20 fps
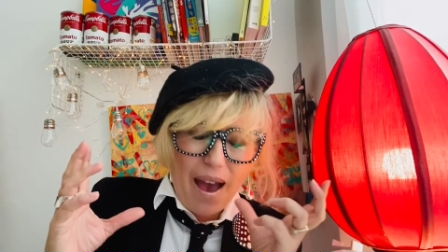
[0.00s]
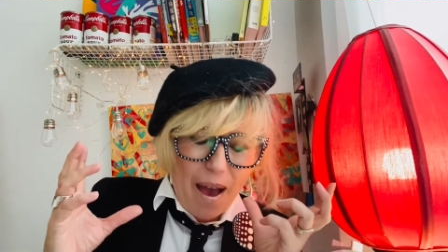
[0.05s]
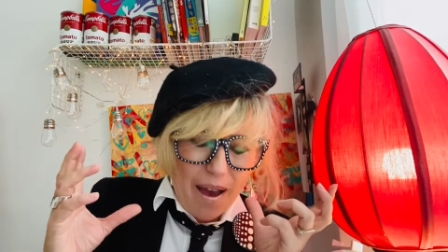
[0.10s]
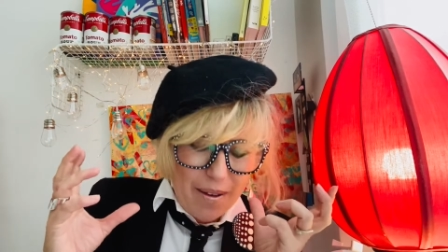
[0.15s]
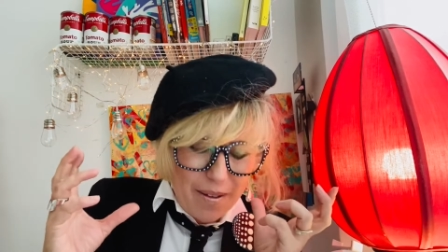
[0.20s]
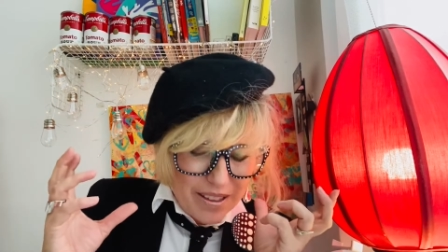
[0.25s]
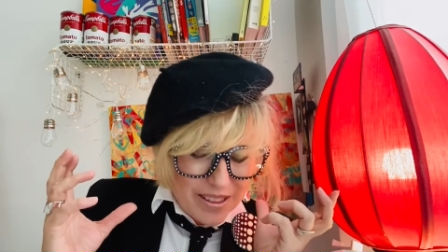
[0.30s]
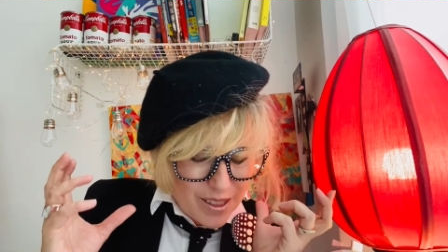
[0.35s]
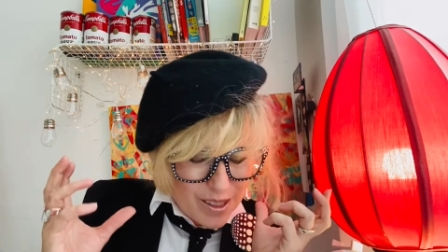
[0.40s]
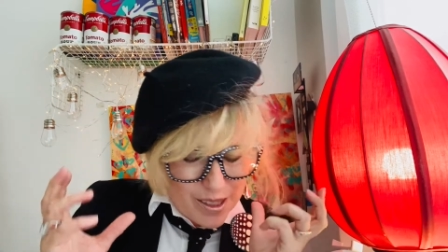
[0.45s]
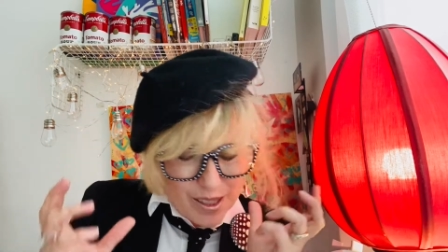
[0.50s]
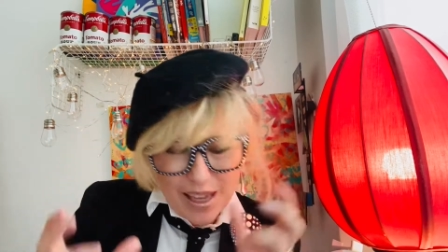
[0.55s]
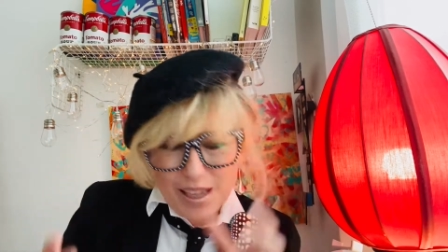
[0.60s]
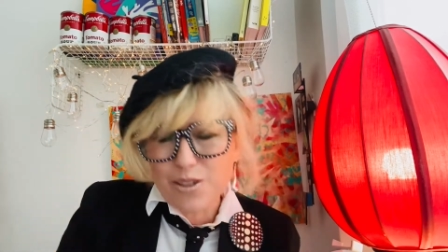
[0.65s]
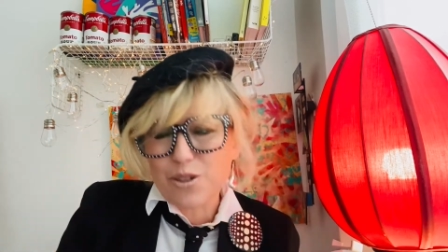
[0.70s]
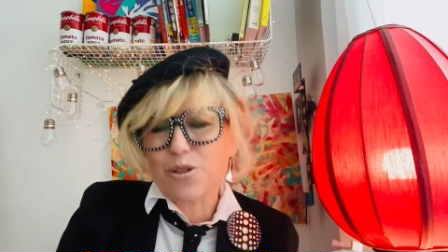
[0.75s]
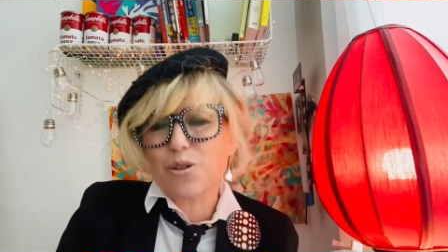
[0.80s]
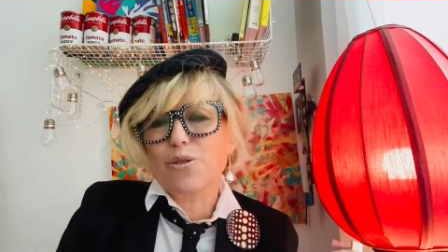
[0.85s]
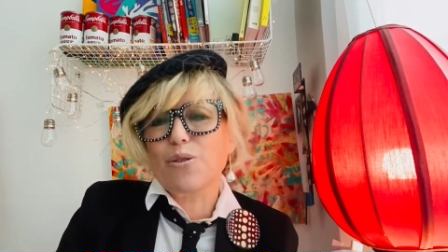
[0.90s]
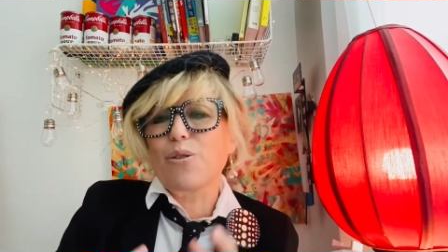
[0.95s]
a
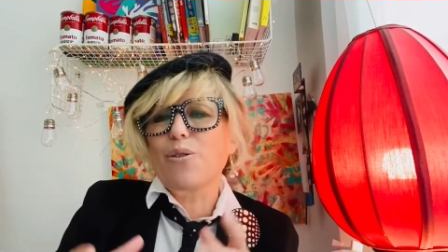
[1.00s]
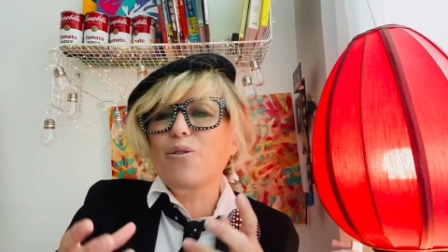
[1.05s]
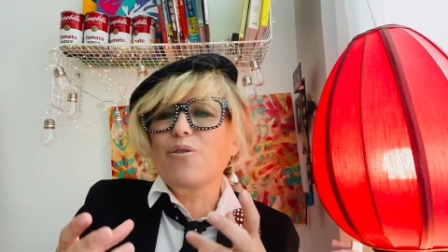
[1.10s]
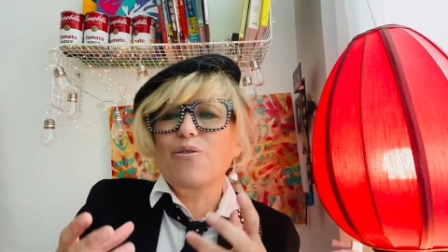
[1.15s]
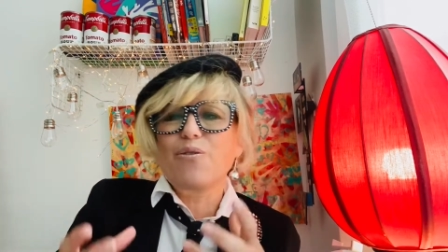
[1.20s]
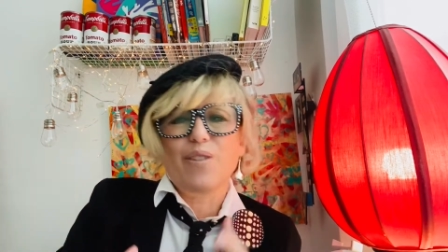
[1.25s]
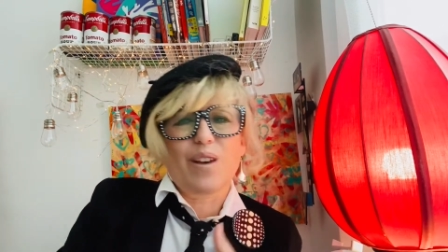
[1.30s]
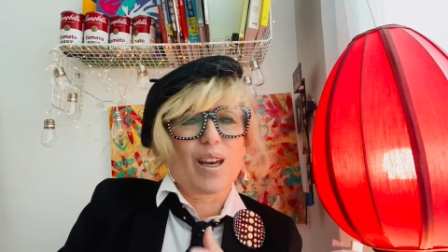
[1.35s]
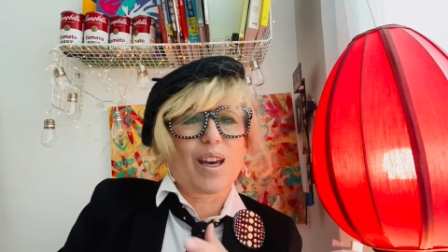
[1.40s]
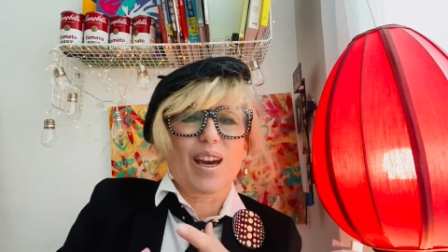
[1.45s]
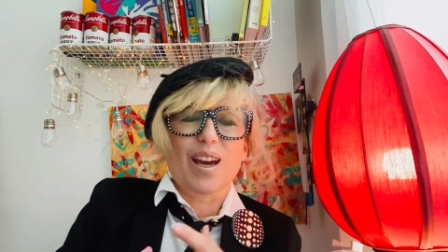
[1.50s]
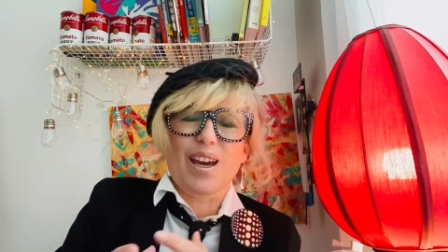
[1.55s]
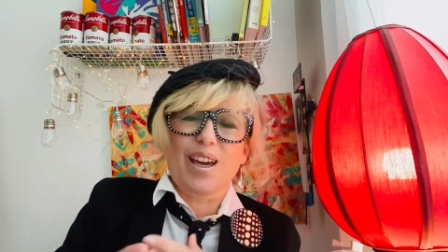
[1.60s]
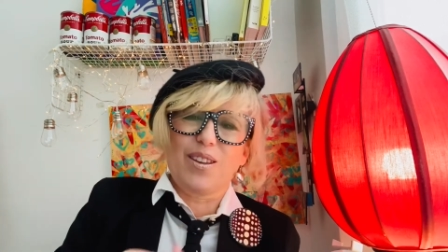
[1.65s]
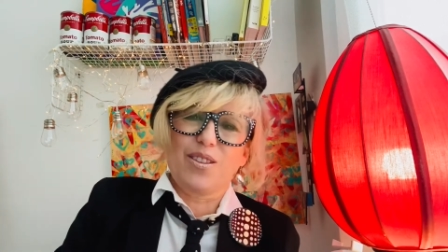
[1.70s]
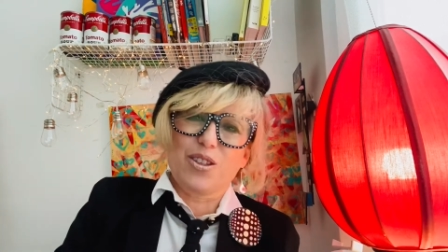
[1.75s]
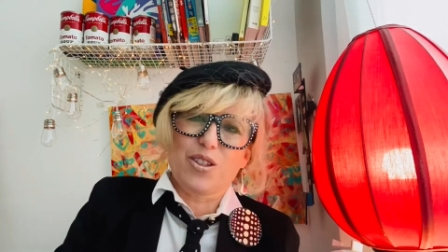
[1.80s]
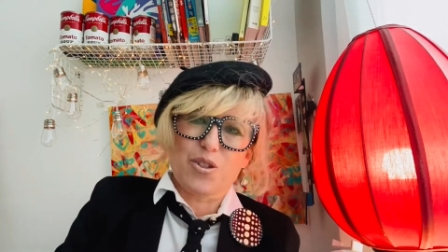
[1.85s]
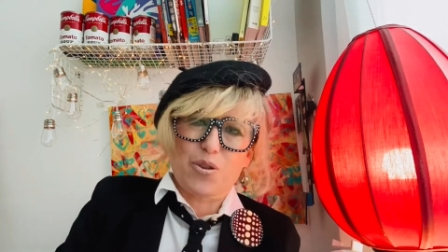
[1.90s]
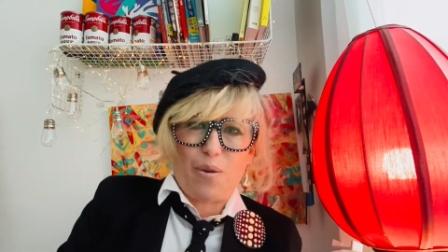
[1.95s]
central figure
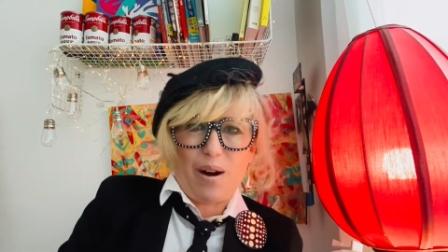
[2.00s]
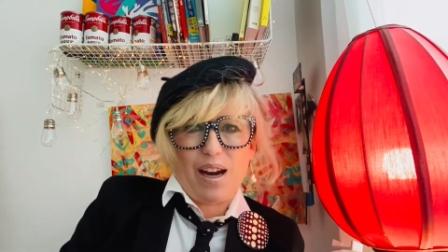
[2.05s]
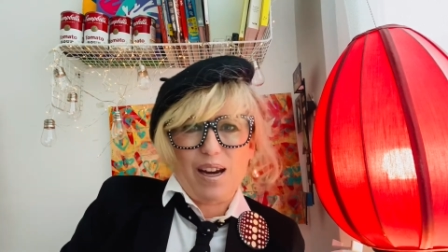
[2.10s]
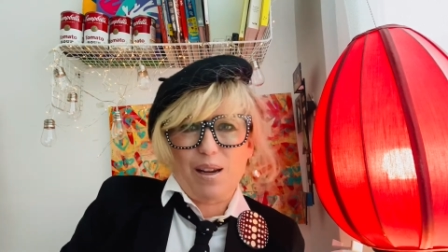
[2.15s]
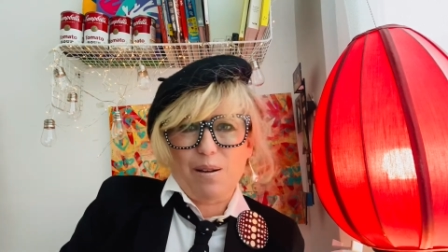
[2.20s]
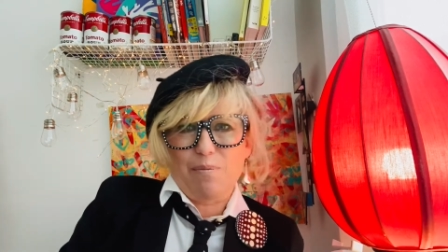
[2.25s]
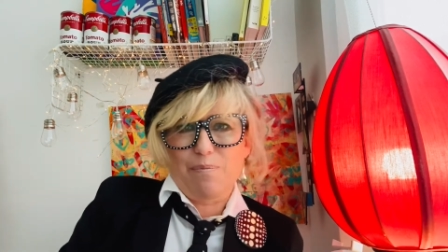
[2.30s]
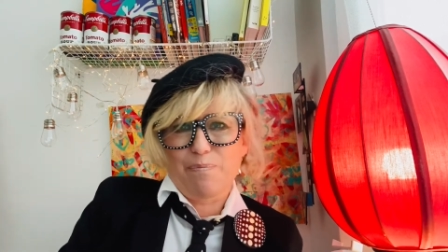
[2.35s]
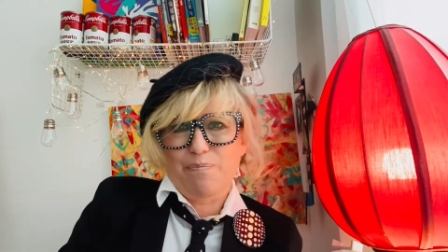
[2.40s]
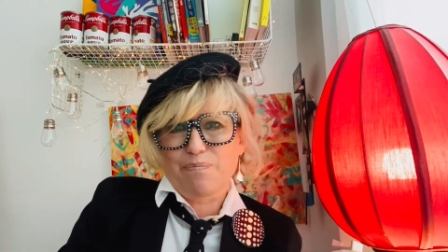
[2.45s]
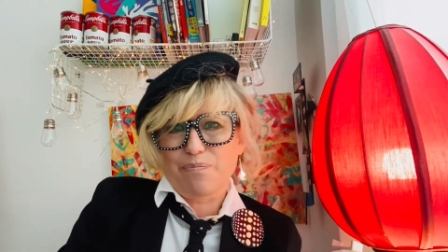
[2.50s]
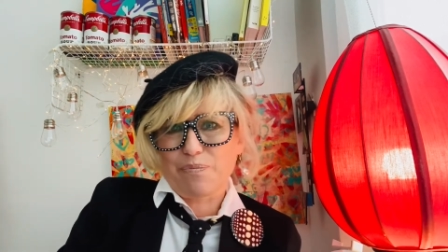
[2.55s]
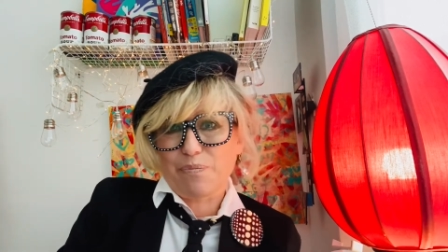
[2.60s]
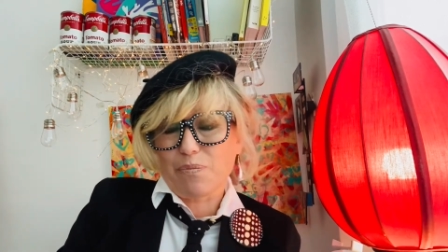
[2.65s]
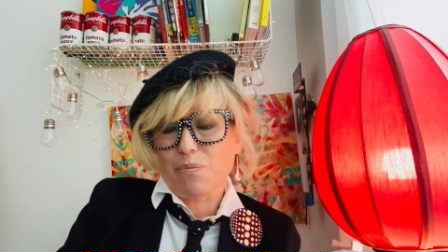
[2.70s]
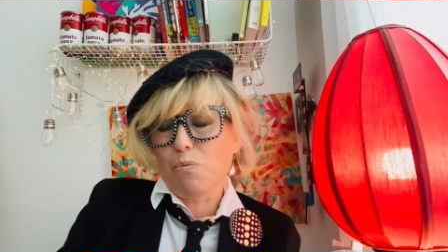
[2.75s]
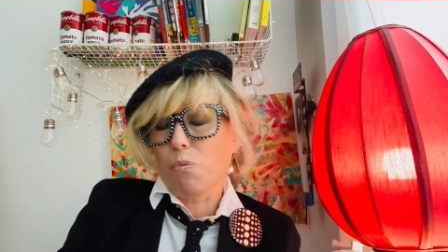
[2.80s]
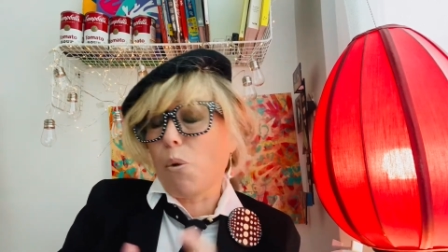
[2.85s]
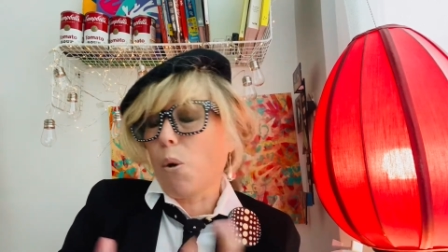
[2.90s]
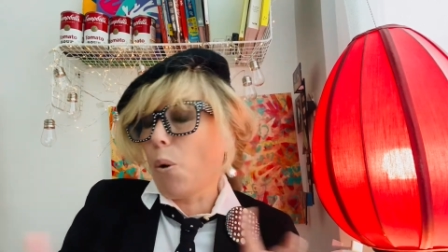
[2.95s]
in the trading
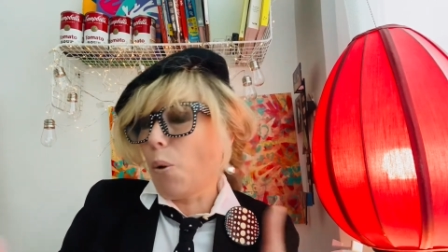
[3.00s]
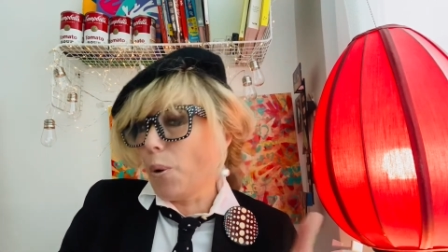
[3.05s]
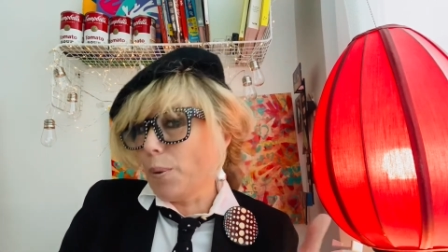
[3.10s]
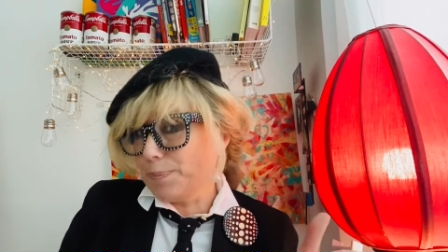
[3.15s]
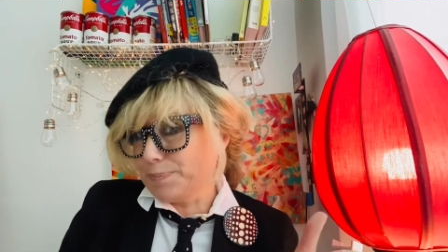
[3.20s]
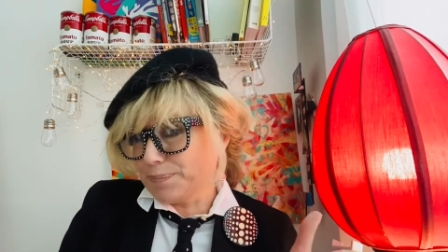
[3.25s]
war.